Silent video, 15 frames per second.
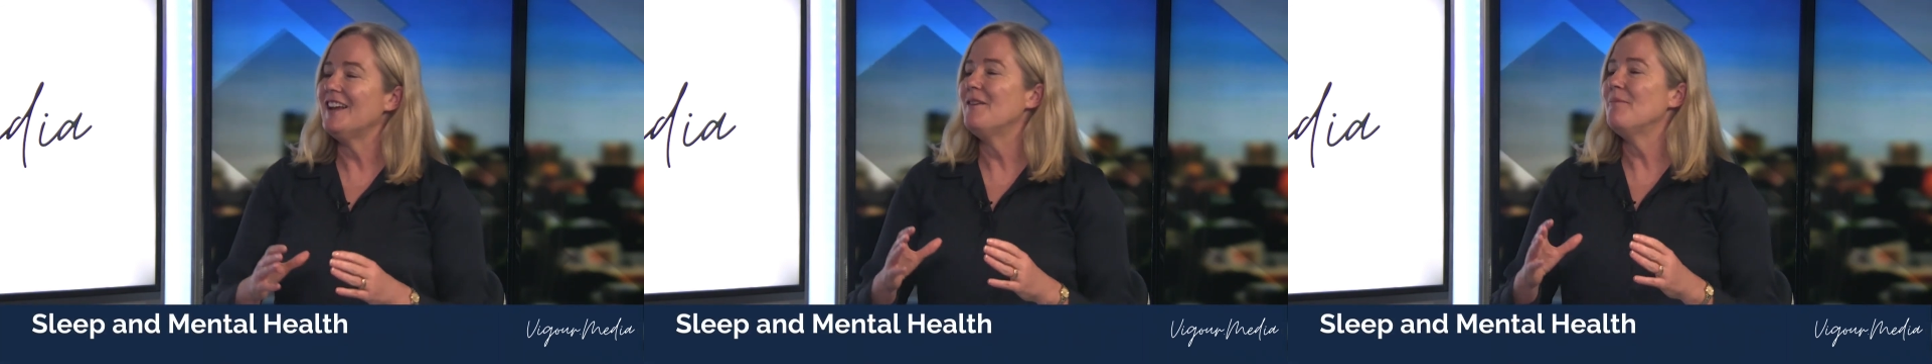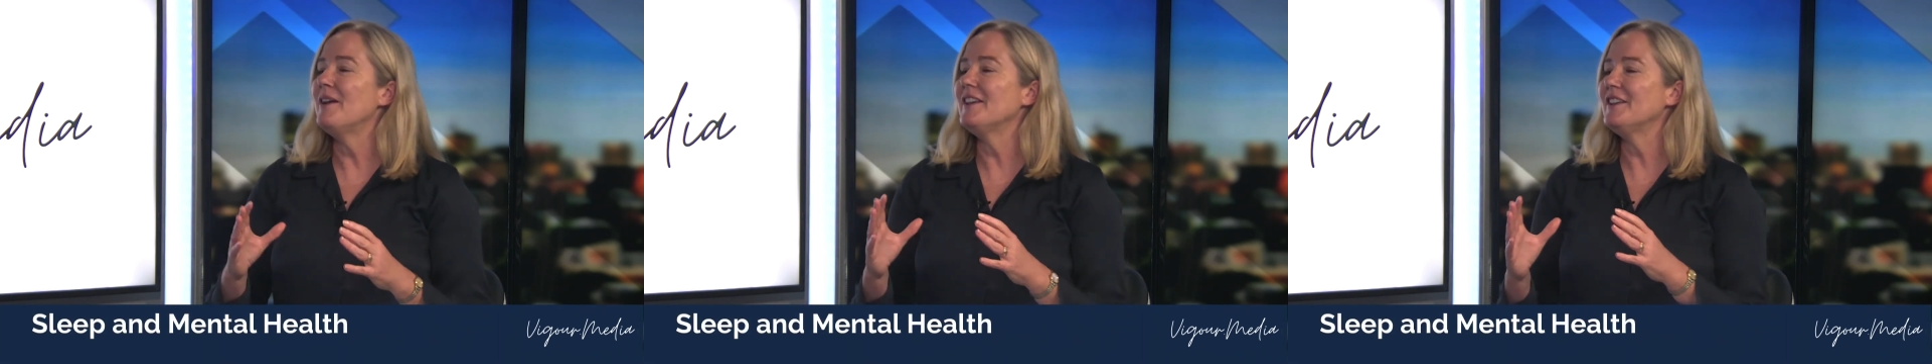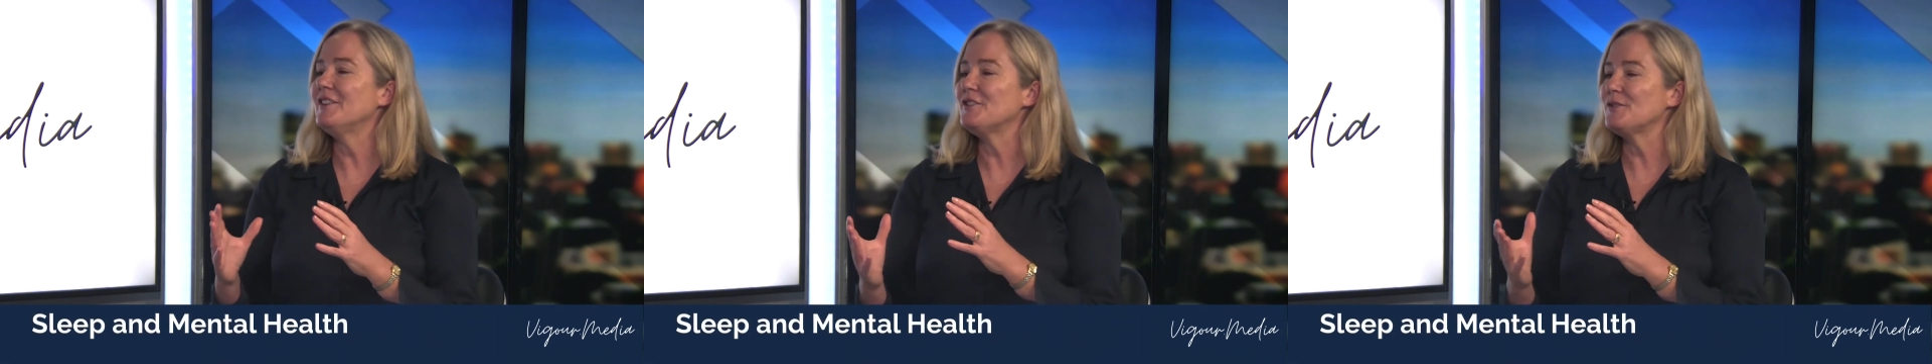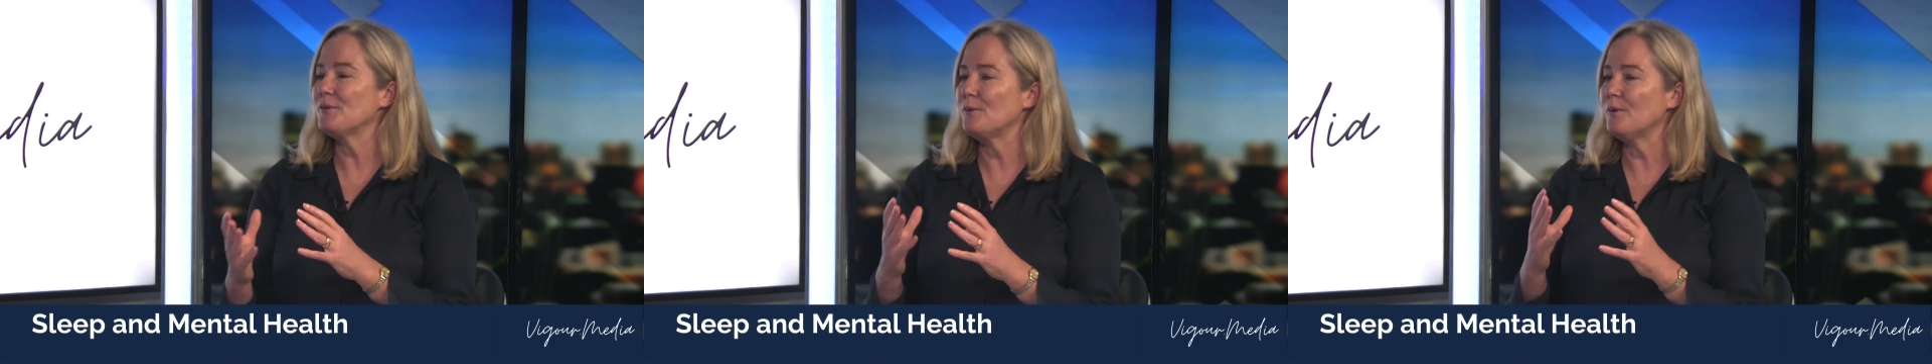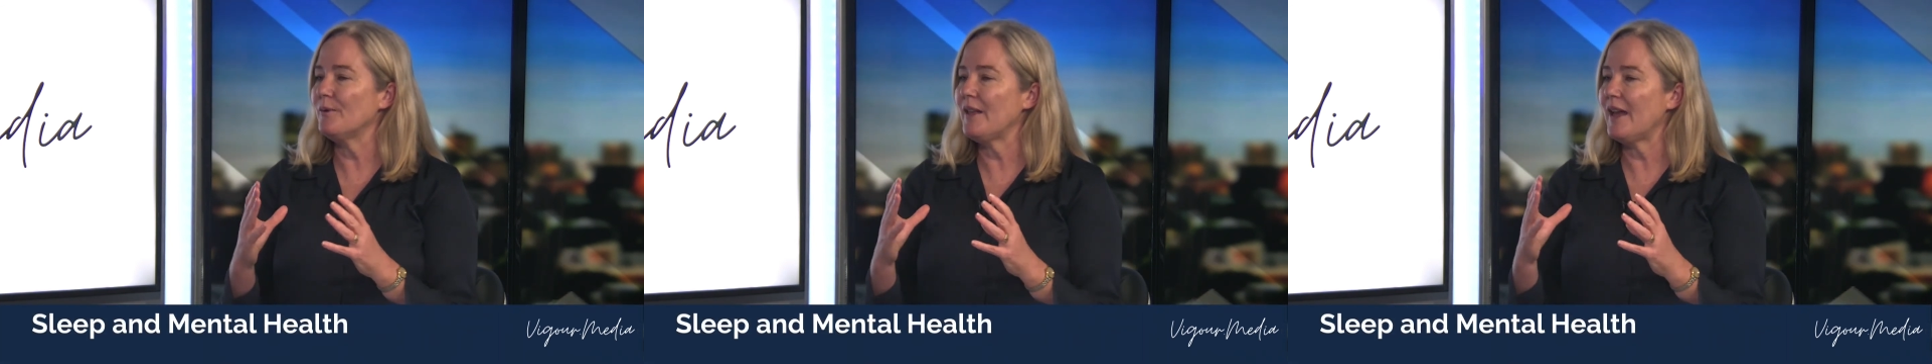making
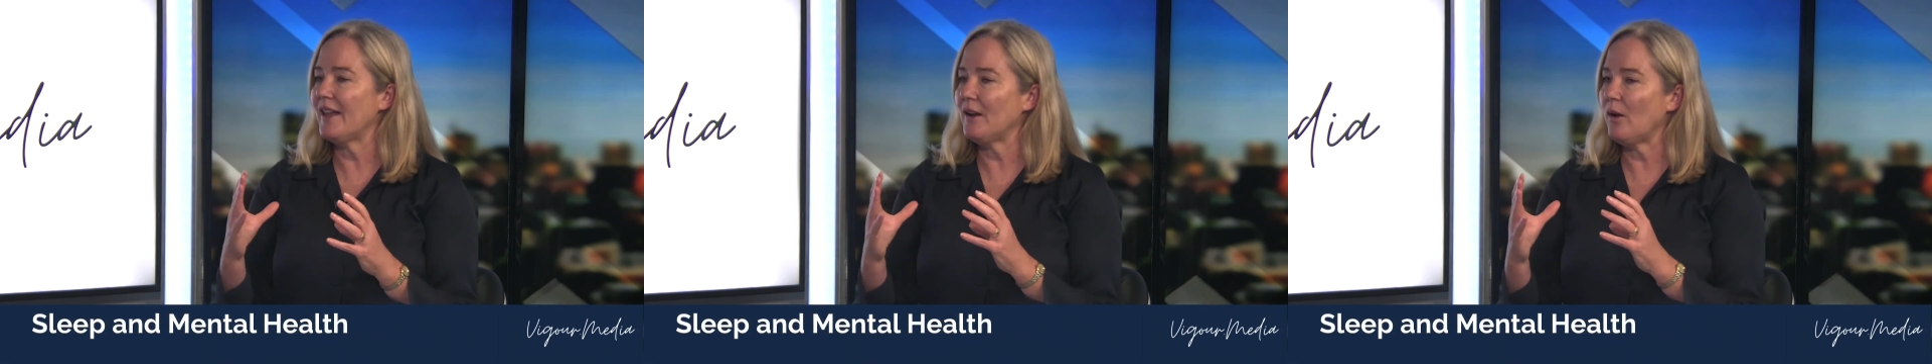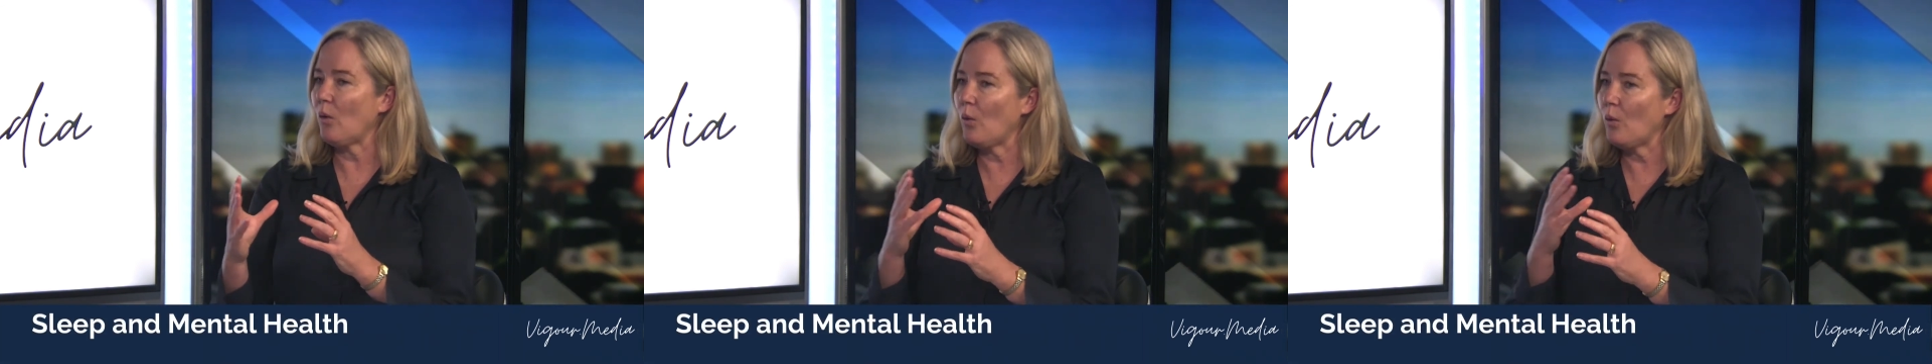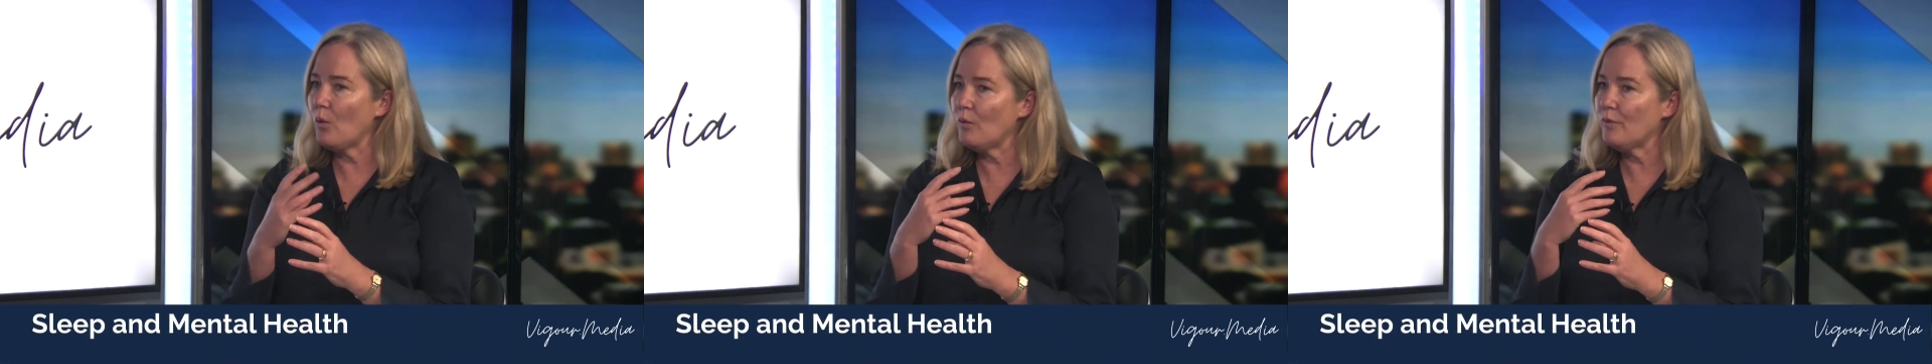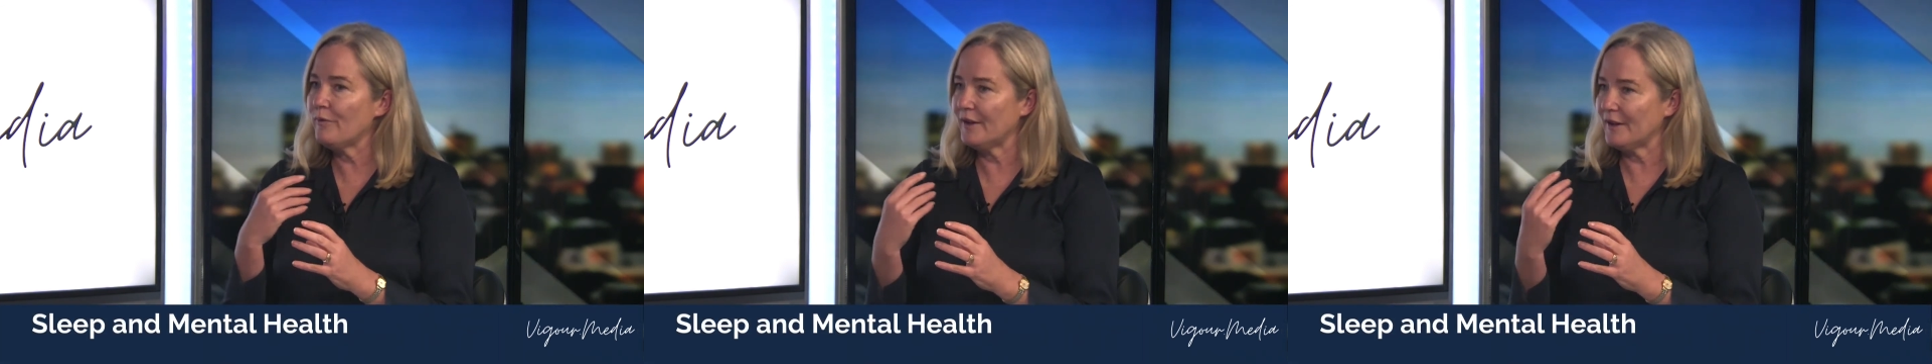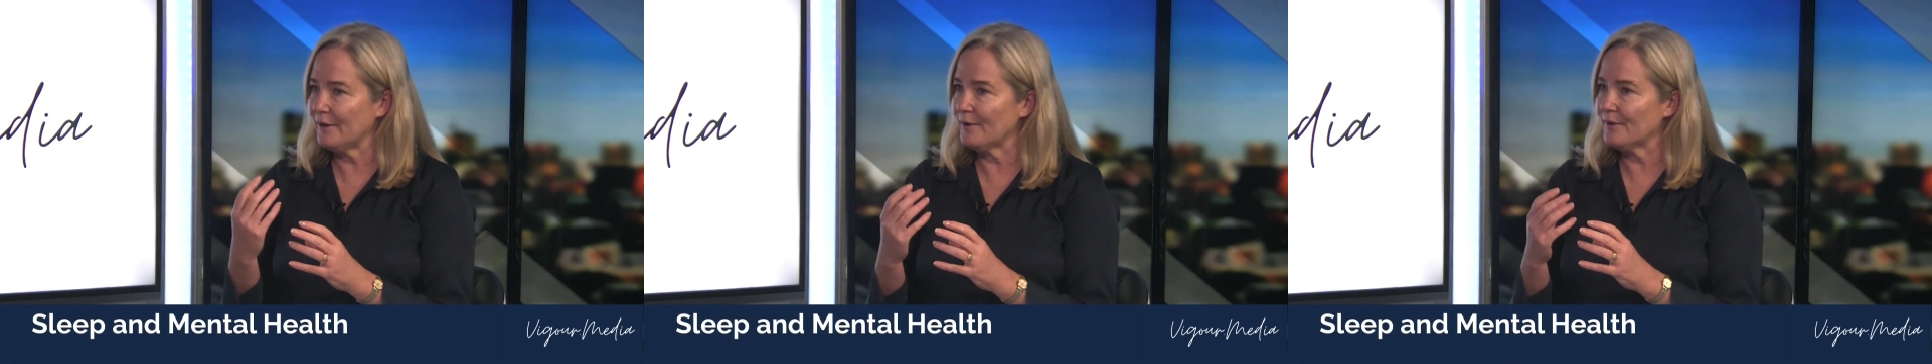sure that all
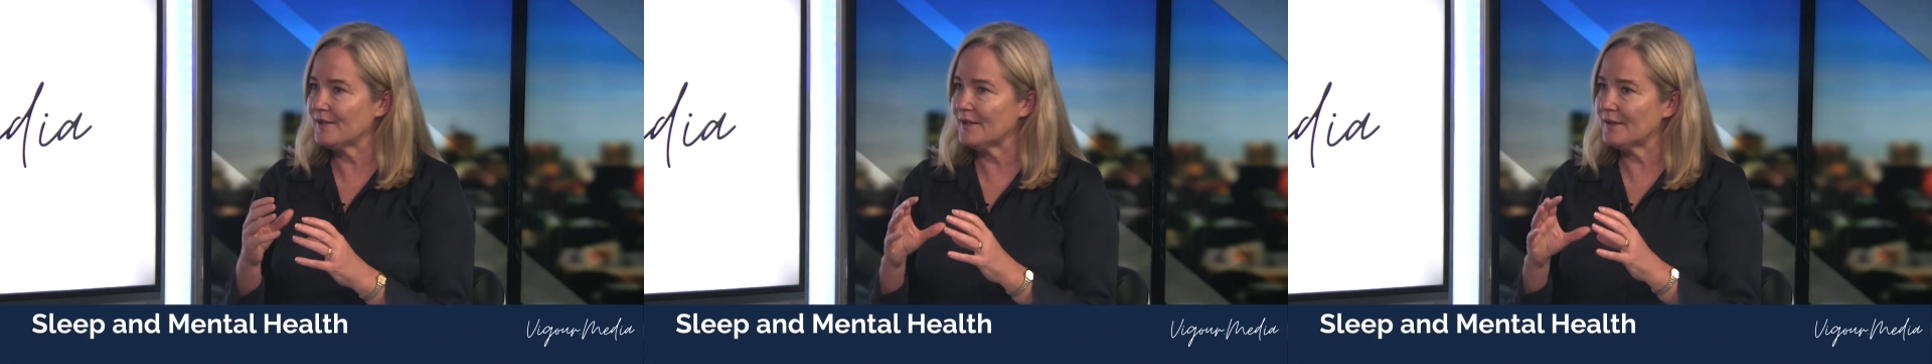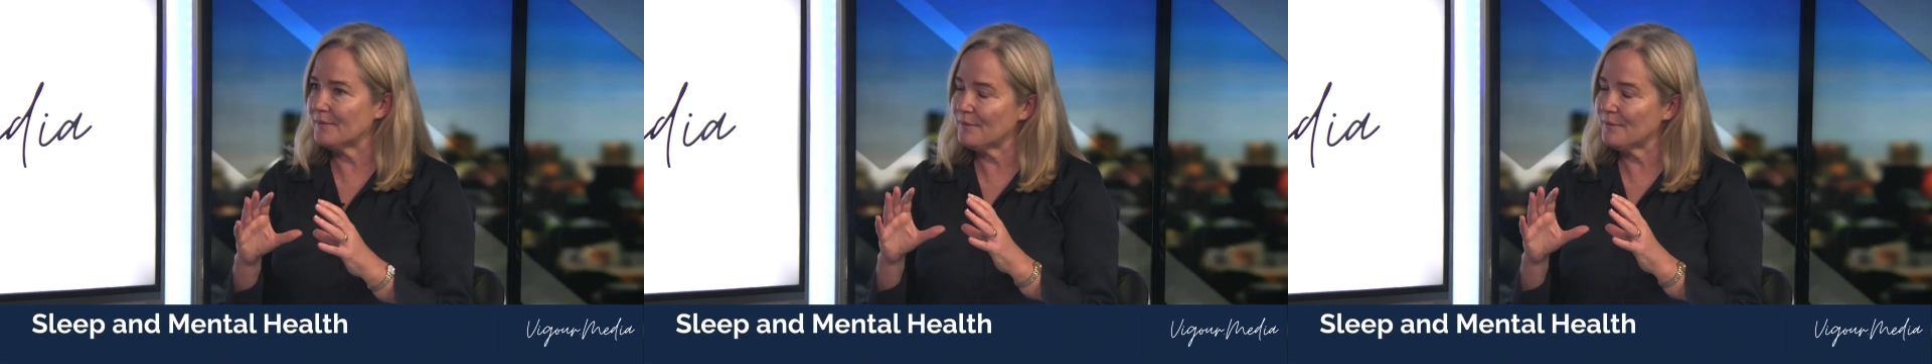fields that